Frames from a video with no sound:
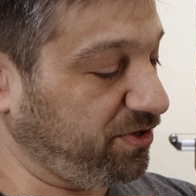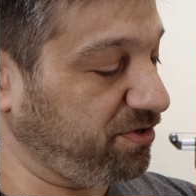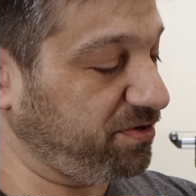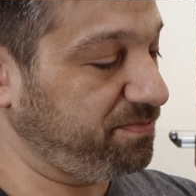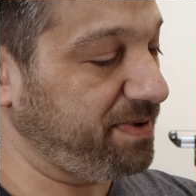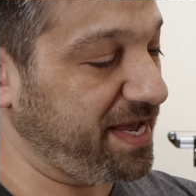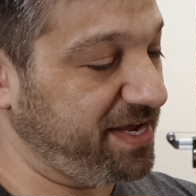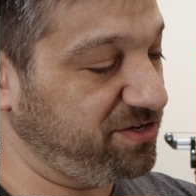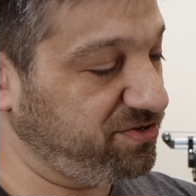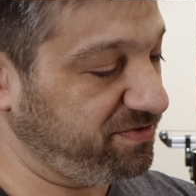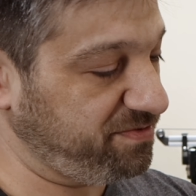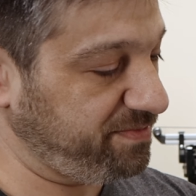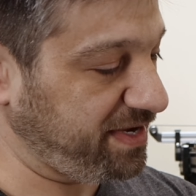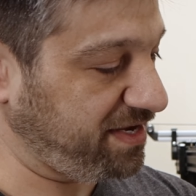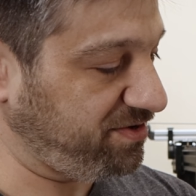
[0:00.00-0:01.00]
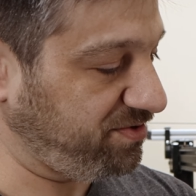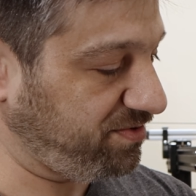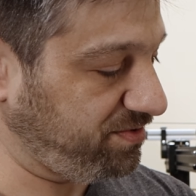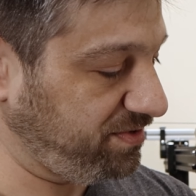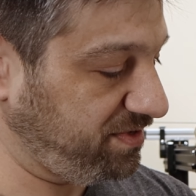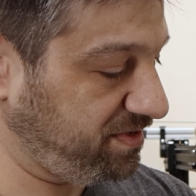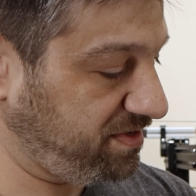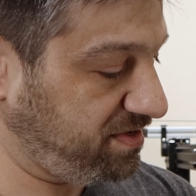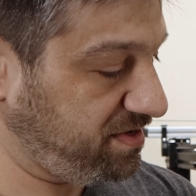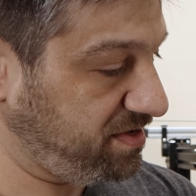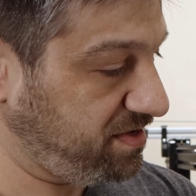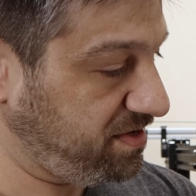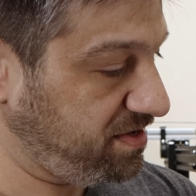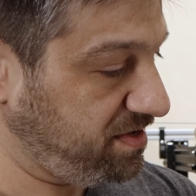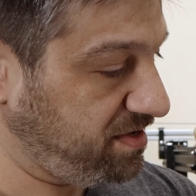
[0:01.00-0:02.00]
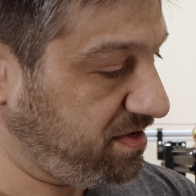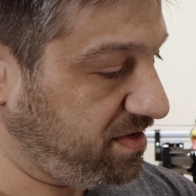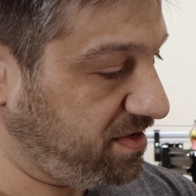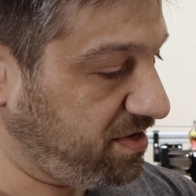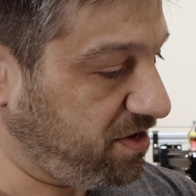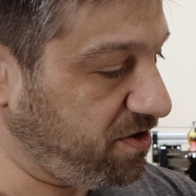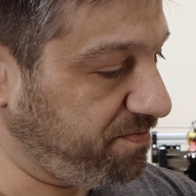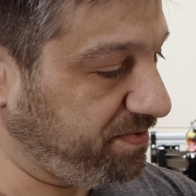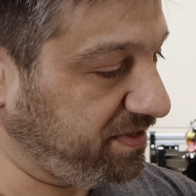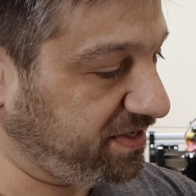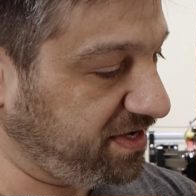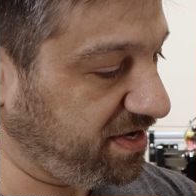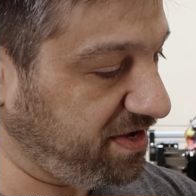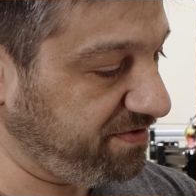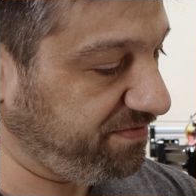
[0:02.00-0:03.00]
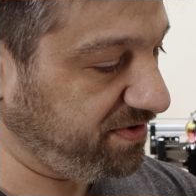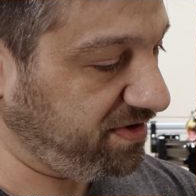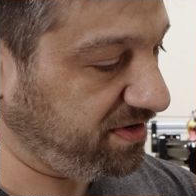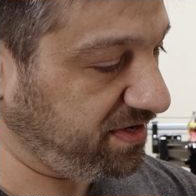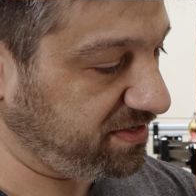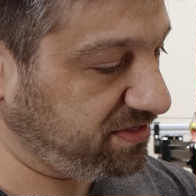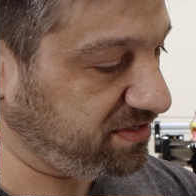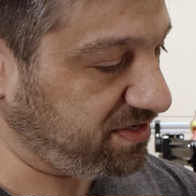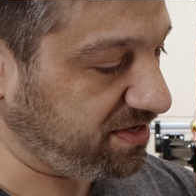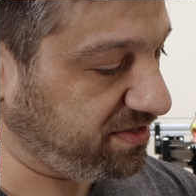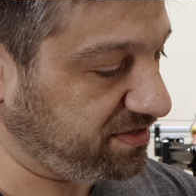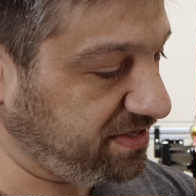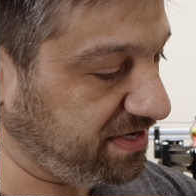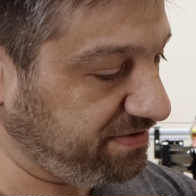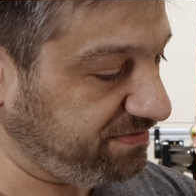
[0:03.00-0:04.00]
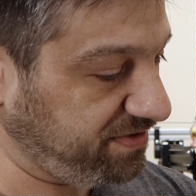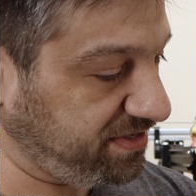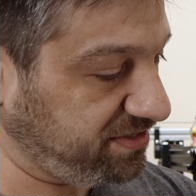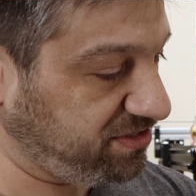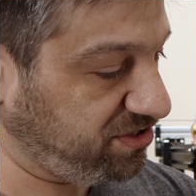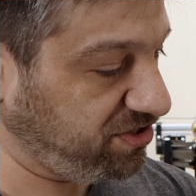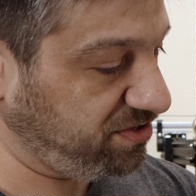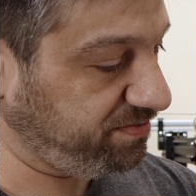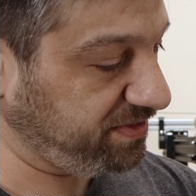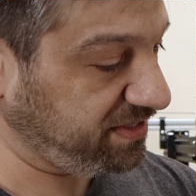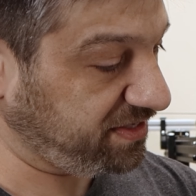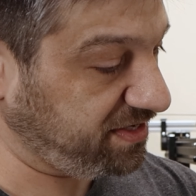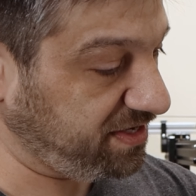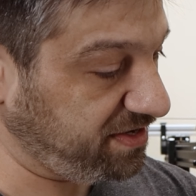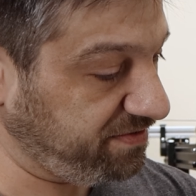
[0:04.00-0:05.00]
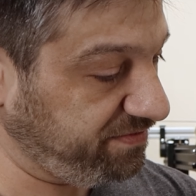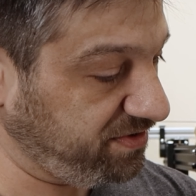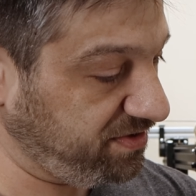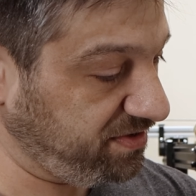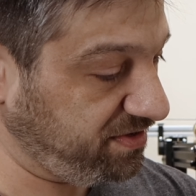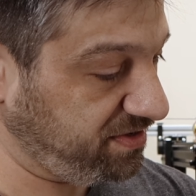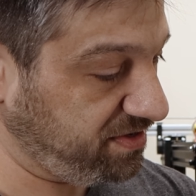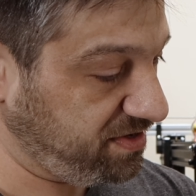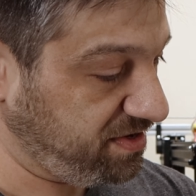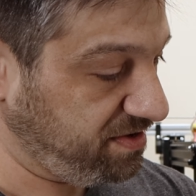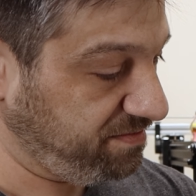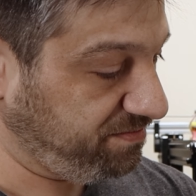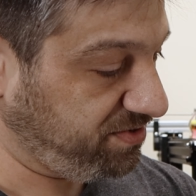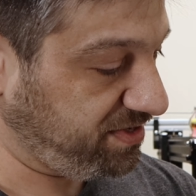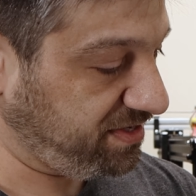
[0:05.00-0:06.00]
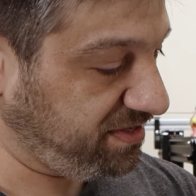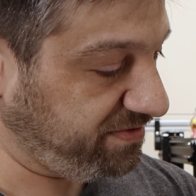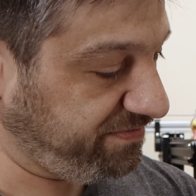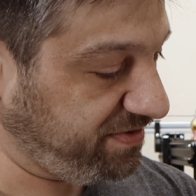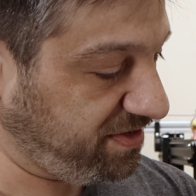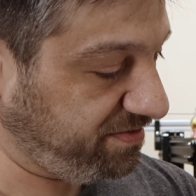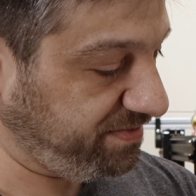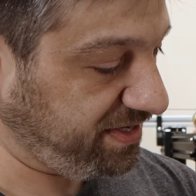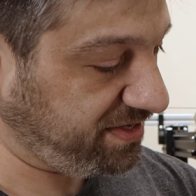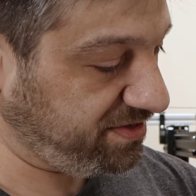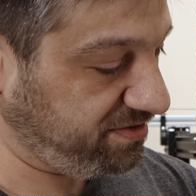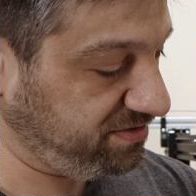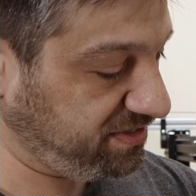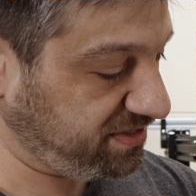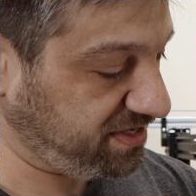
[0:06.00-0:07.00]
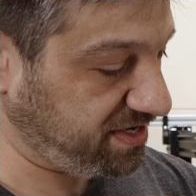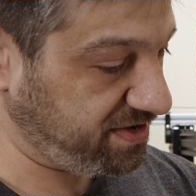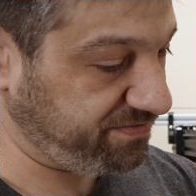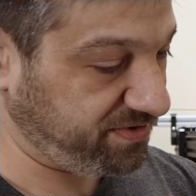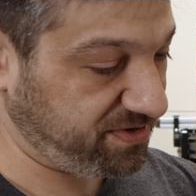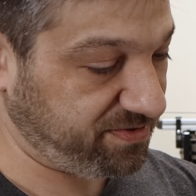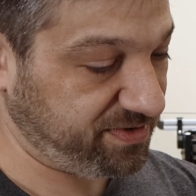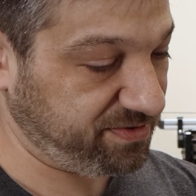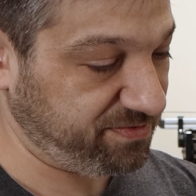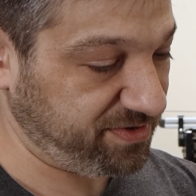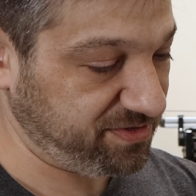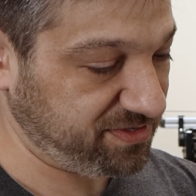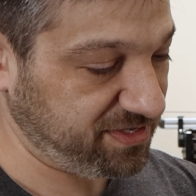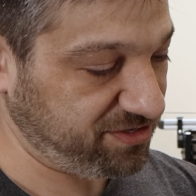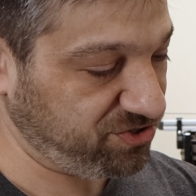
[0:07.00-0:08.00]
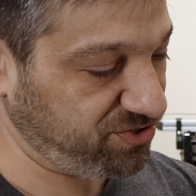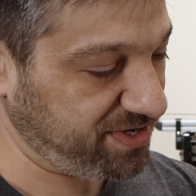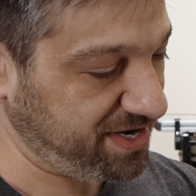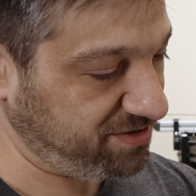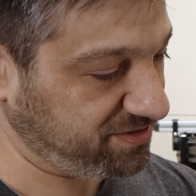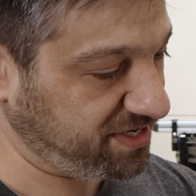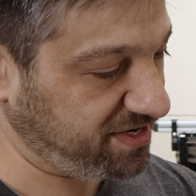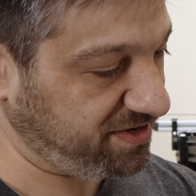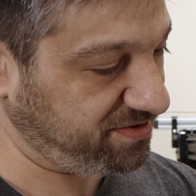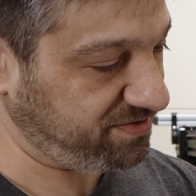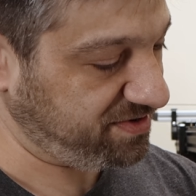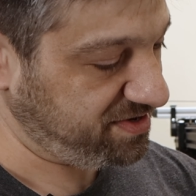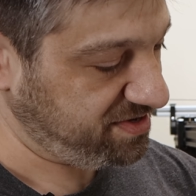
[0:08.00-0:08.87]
third page of the manual. Open the cover, install the Teflon tube in the cover, put in the filament, close the cover. Well, where's that shroud go?